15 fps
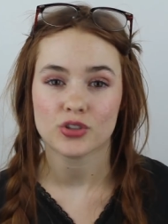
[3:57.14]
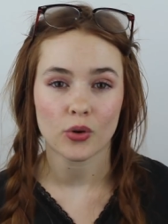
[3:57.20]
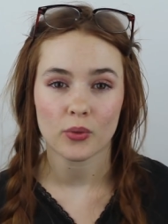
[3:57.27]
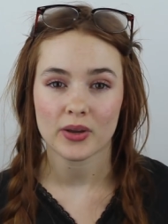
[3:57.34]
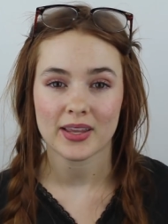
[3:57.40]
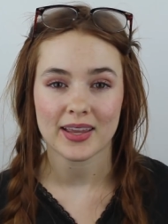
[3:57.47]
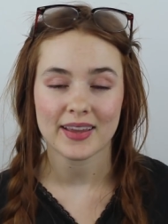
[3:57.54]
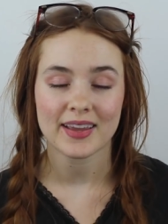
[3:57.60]

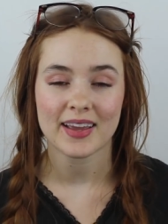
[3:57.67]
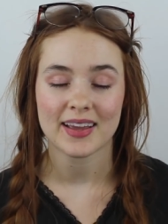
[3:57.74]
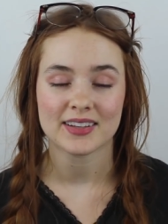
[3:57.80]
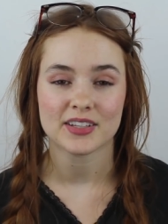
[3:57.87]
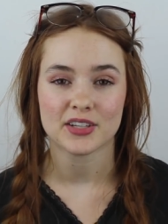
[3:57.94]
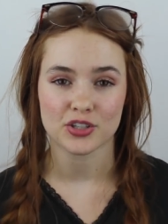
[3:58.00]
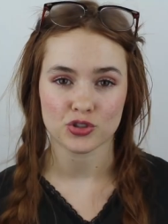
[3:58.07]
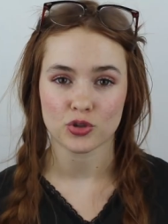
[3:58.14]
don't get
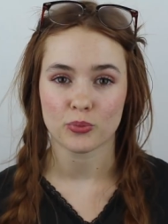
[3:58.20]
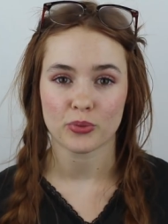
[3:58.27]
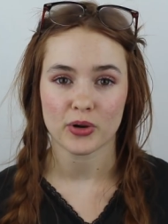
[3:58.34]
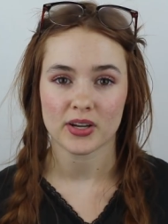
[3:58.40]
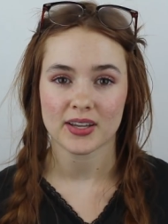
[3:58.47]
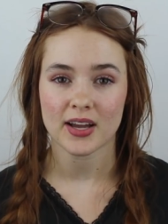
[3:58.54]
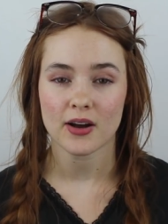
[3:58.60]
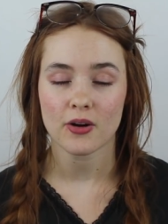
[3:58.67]
an initial
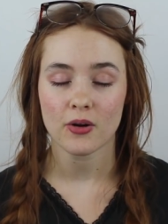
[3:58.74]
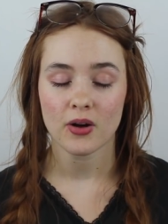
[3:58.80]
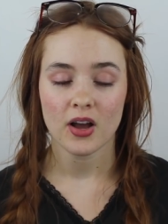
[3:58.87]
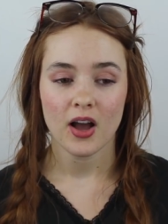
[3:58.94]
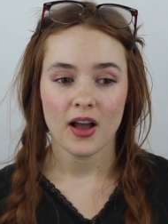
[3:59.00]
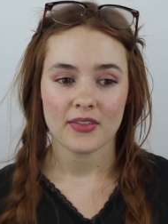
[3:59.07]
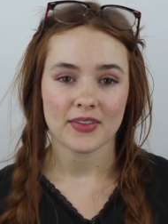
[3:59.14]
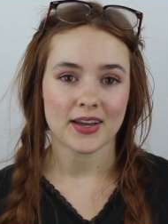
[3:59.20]
breakout.
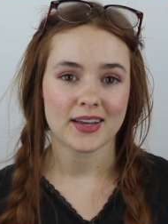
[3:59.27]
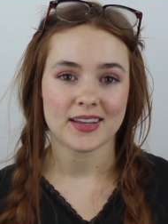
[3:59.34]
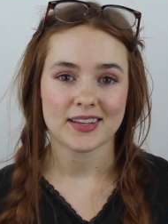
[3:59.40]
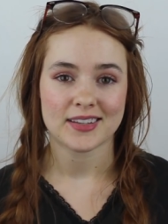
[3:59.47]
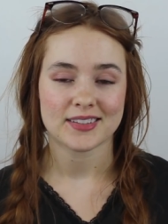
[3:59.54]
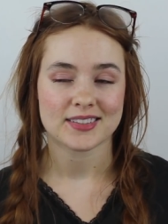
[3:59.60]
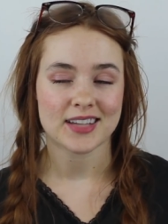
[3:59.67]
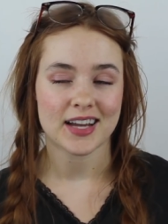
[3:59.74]
That
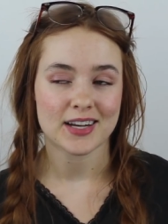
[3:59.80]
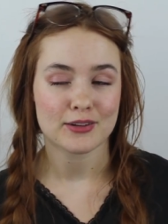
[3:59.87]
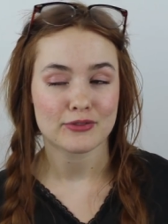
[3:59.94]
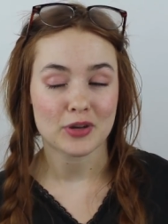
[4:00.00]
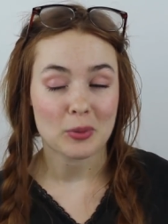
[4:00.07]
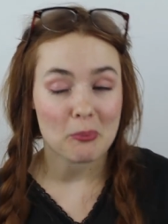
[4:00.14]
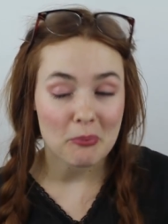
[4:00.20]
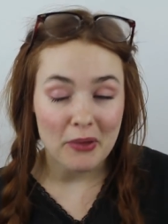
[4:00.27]
is kind
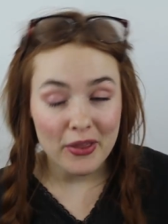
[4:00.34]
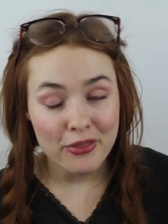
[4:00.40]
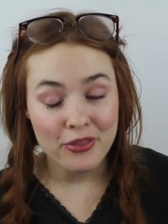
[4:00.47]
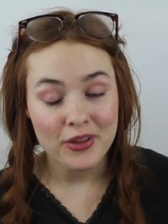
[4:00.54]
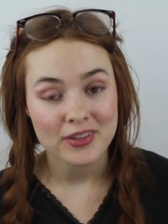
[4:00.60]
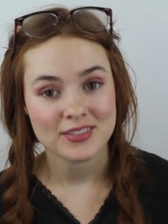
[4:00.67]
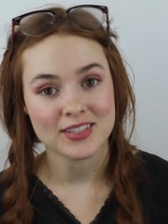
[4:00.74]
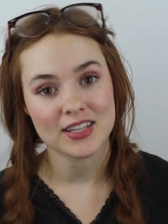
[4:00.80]
of a myth,
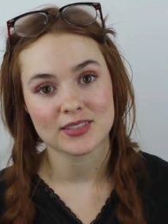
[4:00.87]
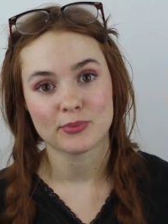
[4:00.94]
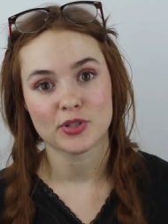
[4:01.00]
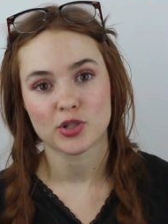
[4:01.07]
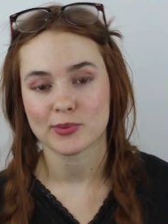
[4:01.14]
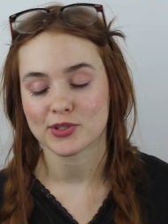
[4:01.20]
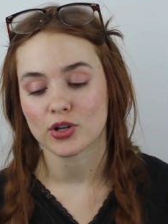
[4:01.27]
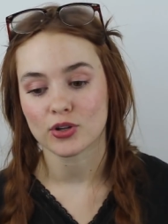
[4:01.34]
says my
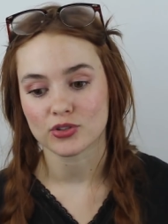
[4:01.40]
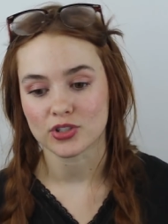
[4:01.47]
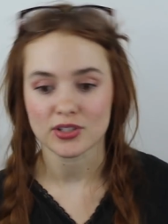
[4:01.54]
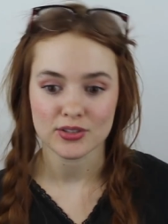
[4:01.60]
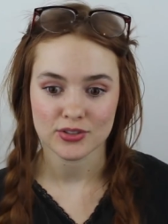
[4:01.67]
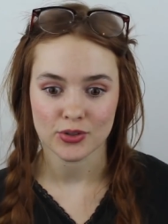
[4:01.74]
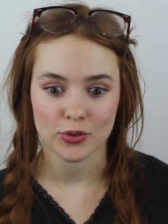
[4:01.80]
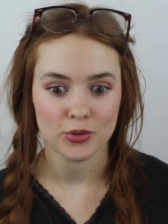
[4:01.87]

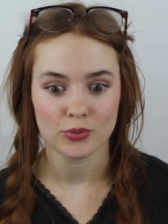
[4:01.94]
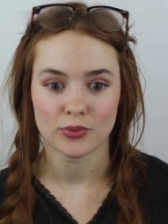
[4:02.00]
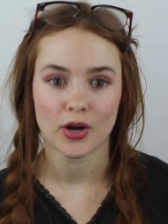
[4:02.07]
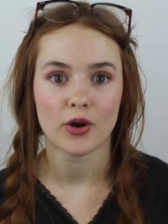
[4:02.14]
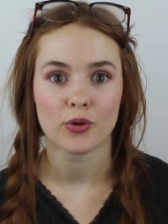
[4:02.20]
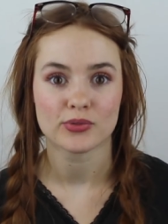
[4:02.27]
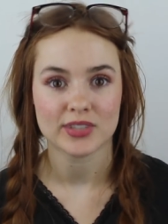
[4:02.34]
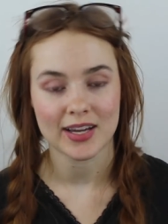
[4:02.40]
dermatologist, so who
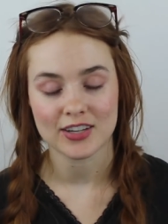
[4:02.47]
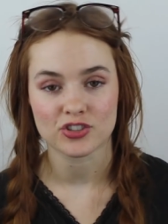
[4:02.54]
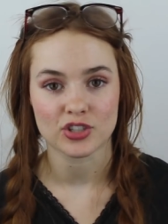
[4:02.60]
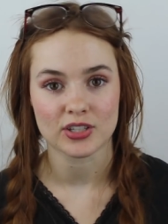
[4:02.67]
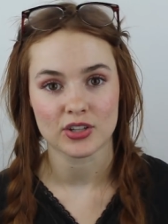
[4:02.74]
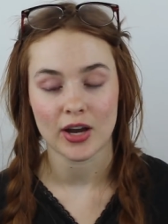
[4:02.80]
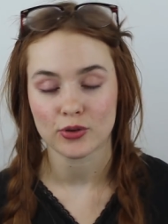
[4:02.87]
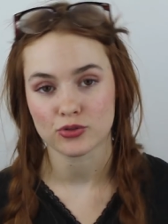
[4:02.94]
knows
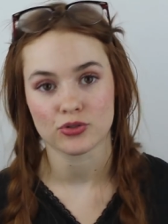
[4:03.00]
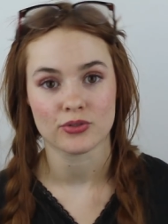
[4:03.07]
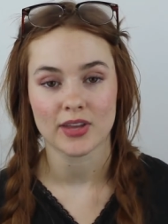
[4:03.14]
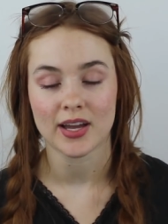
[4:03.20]
actually how true